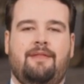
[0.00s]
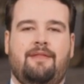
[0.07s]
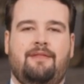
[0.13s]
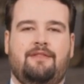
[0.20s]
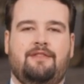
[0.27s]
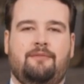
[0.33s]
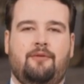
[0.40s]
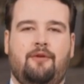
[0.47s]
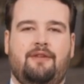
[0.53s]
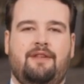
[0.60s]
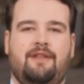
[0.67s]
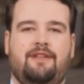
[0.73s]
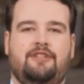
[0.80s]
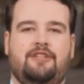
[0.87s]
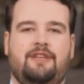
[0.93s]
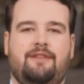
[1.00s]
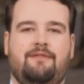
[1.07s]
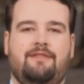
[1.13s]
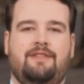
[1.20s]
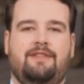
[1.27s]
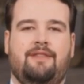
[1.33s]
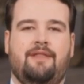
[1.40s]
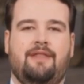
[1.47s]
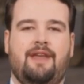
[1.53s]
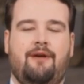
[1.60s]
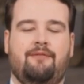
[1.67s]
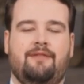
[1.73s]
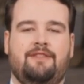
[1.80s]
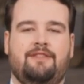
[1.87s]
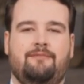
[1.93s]
Subordinate chiefs
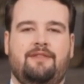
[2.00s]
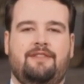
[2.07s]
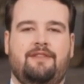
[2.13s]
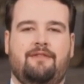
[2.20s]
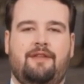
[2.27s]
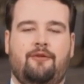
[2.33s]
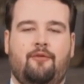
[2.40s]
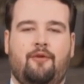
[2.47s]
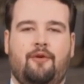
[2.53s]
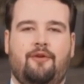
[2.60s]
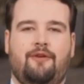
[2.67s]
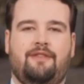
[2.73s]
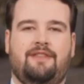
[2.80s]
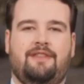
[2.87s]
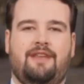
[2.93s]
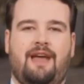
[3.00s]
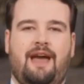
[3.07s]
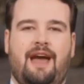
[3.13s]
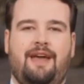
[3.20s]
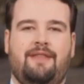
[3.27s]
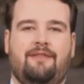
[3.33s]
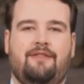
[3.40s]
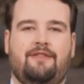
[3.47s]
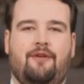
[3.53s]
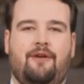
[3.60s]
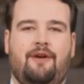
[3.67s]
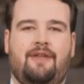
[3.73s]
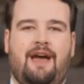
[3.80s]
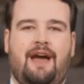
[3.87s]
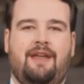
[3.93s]
govern specific wards, clans, or
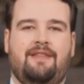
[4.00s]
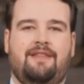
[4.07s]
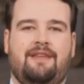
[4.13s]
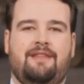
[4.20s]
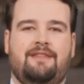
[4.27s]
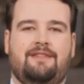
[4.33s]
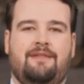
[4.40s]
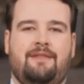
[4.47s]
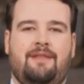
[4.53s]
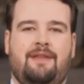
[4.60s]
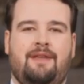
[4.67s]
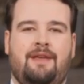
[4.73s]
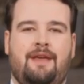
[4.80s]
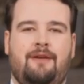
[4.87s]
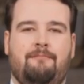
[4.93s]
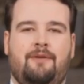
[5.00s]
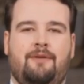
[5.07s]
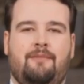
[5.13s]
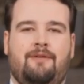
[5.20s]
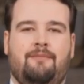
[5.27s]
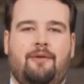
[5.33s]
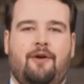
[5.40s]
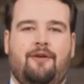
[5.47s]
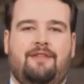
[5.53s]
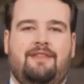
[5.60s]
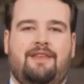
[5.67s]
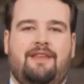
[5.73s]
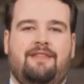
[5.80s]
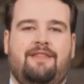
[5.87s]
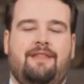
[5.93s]
localities, implement
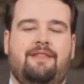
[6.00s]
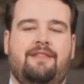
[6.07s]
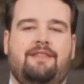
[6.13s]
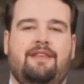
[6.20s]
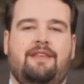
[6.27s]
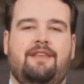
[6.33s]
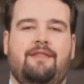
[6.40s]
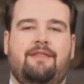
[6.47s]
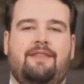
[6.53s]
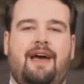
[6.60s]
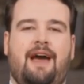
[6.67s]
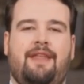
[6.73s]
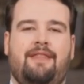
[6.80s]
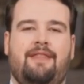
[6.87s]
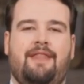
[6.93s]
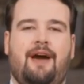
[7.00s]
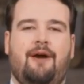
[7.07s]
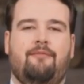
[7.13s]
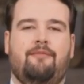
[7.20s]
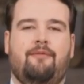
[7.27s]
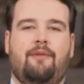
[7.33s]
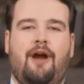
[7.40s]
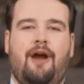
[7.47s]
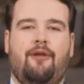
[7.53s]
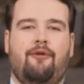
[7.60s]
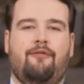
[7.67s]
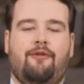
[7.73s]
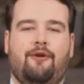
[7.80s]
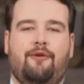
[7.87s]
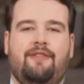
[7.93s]
policies and decisions handed down from higher
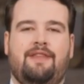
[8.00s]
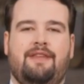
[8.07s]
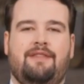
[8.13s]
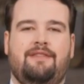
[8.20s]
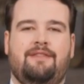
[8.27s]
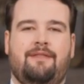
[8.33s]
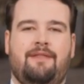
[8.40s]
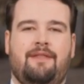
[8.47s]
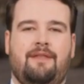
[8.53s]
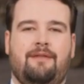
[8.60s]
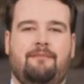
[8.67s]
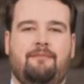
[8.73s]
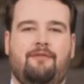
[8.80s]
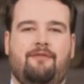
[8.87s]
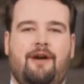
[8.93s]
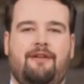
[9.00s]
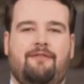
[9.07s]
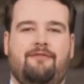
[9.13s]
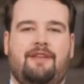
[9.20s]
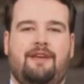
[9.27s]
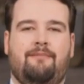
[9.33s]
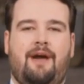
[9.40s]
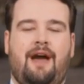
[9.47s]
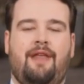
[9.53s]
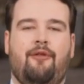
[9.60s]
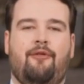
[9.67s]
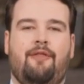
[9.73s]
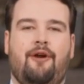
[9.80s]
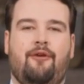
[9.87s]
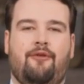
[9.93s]
authorities, provide feedback
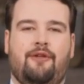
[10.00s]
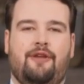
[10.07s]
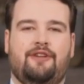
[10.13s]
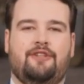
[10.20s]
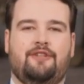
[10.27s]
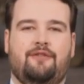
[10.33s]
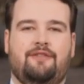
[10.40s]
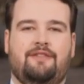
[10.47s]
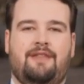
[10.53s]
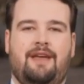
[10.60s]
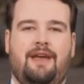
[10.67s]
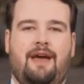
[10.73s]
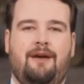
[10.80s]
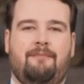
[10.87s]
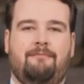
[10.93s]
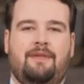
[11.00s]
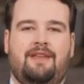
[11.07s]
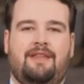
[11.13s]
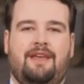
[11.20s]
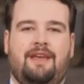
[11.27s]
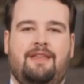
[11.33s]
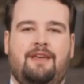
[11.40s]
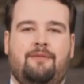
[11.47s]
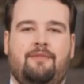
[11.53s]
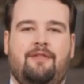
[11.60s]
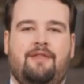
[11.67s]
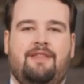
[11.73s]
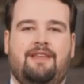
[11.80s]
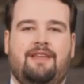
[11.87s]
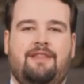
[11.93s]
on local issues, and mediate
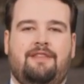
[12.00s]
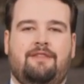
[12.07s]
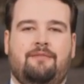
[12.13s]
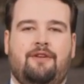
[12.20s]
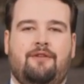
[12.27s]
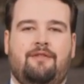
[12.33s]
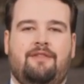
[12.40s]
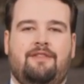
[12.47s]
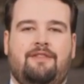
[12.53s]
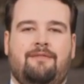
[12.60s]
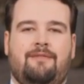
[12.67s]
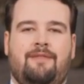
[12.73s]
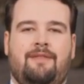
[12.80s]
community disputes.